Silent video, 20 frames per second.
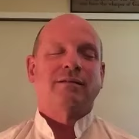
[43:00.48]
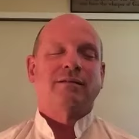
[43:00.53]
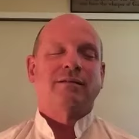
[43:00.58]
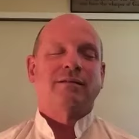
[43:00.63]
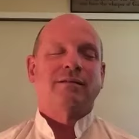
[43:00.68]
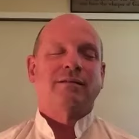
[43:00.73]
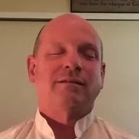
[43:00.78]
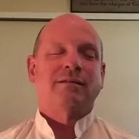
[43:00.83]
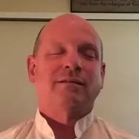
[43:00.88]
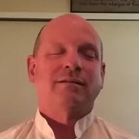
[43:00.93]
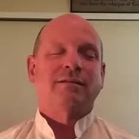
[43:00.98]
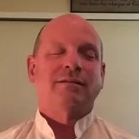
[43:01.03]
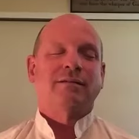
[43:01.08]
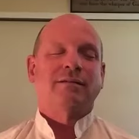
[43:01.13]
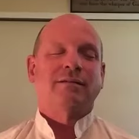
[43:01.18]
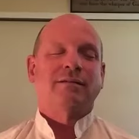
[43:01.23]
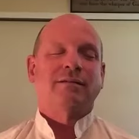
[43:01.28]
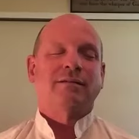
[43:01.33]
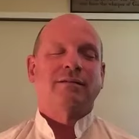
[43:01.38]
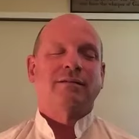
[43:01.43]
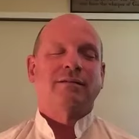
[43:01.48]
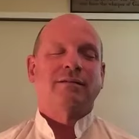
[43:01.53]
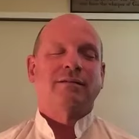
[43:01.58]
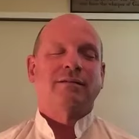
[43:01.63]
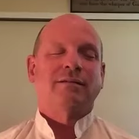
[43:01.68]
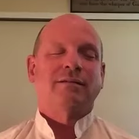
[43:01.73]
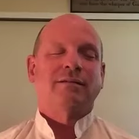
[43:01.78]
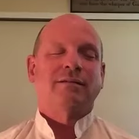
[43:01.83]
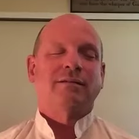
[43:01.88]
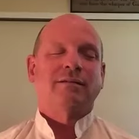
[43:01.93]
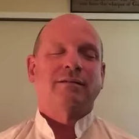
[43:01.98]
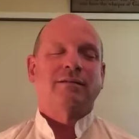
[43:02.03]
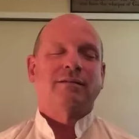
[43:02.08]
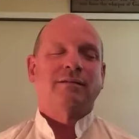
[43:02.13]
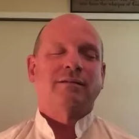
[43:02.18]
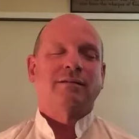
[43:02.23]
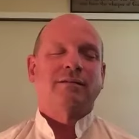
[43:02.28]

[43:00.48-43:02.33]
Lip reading: No one is speaking in this clip.